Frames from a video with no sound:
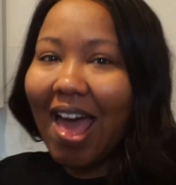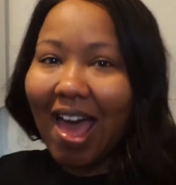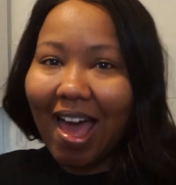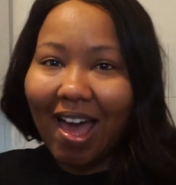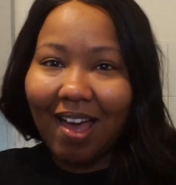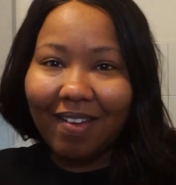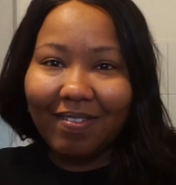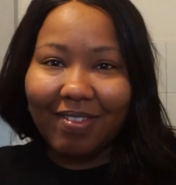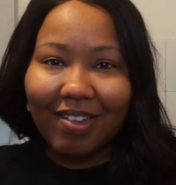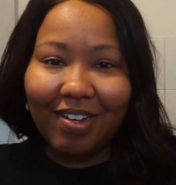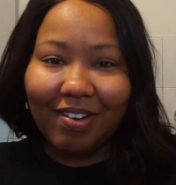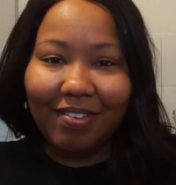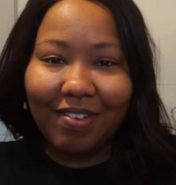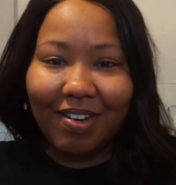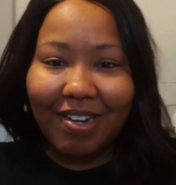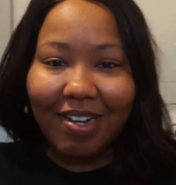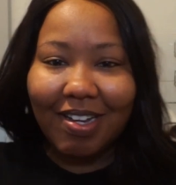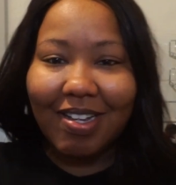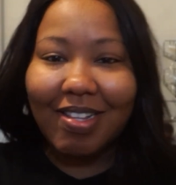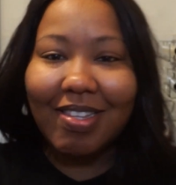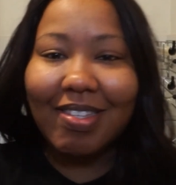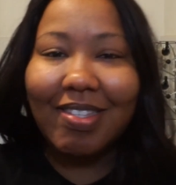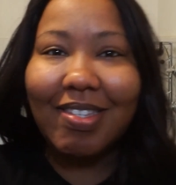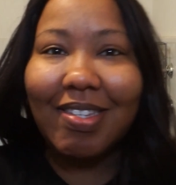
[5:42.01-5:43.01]
have the
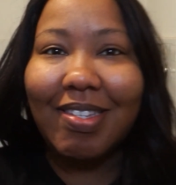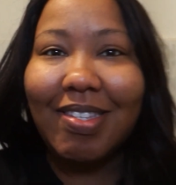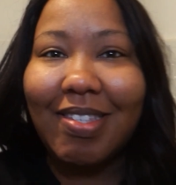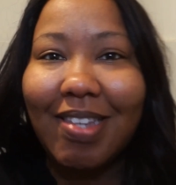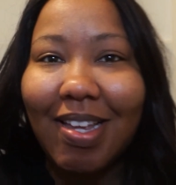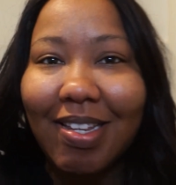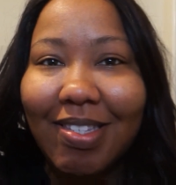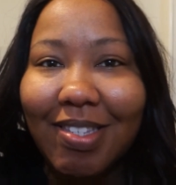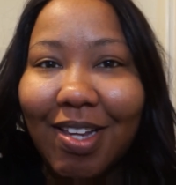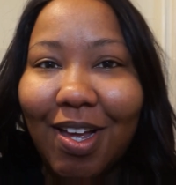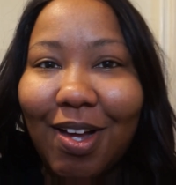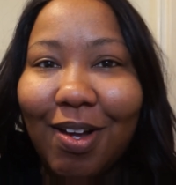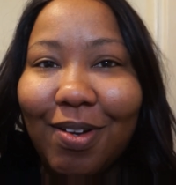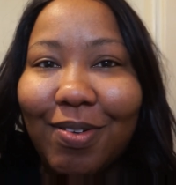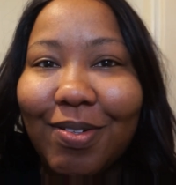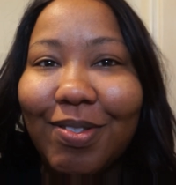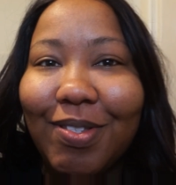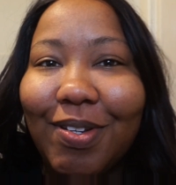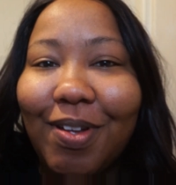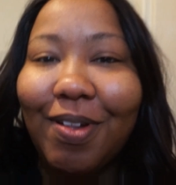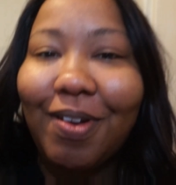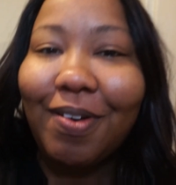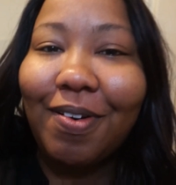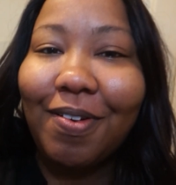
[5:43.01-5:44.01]
ingredients set
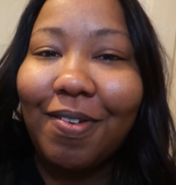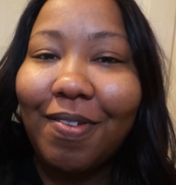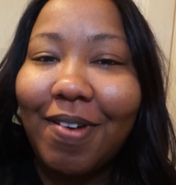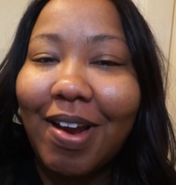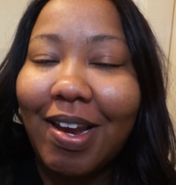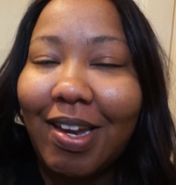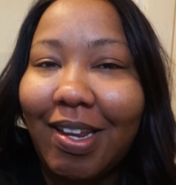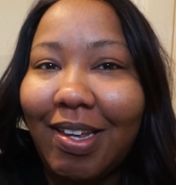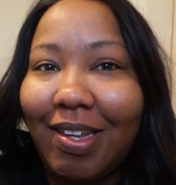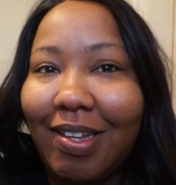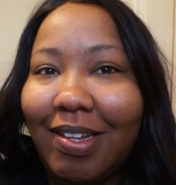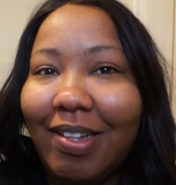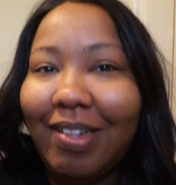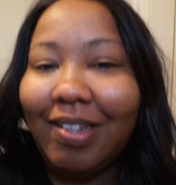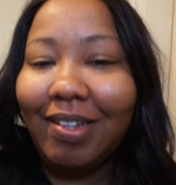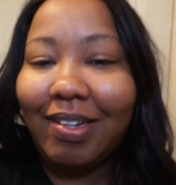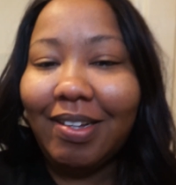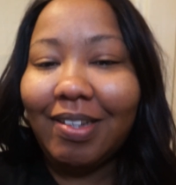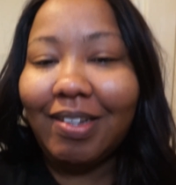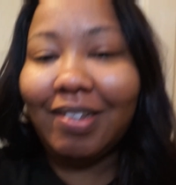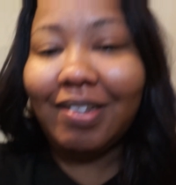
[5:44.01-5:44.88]
out already.